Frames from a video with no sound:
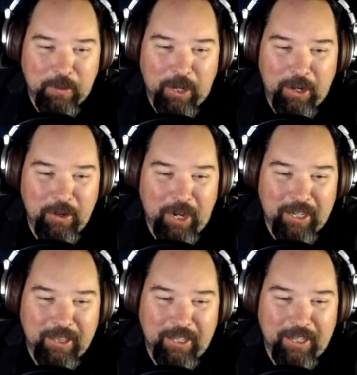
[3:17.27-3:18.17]
Where are you at
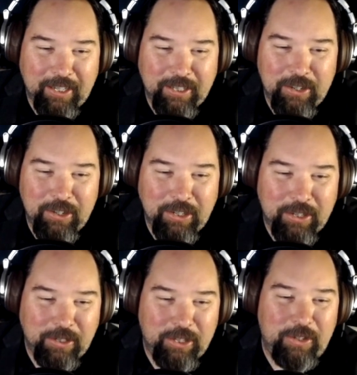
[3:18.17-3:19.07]
on the do you
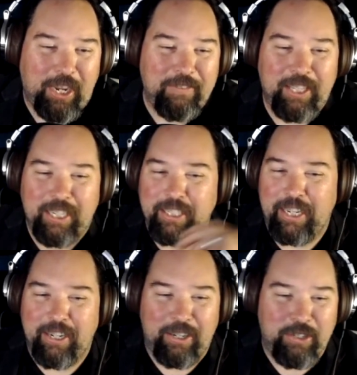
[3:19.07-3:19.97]
do you have a leg to
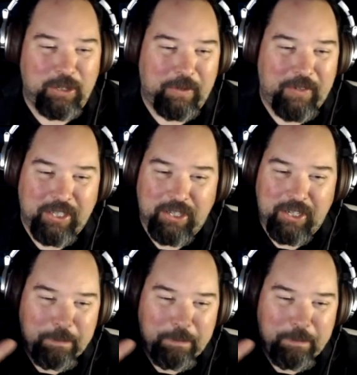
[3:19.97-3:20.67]
stand on in terms of is it